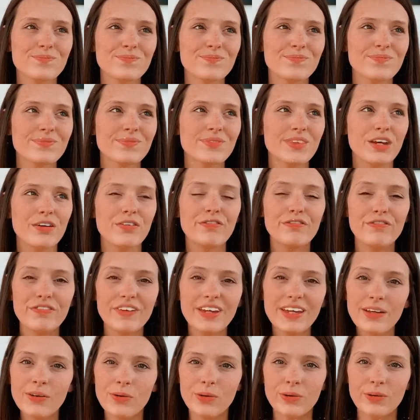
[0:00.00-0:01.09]

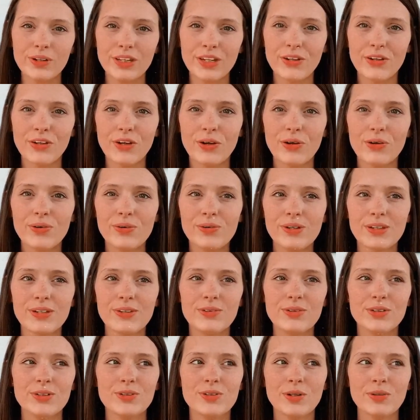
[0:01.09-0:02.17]
feel,
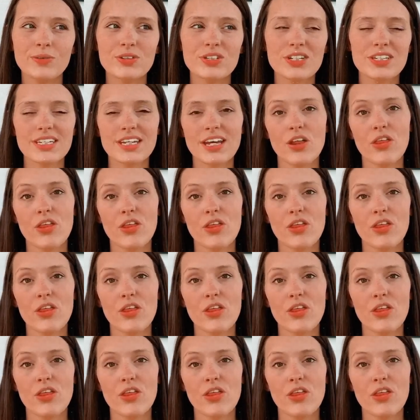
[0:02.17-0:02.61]
you don't just get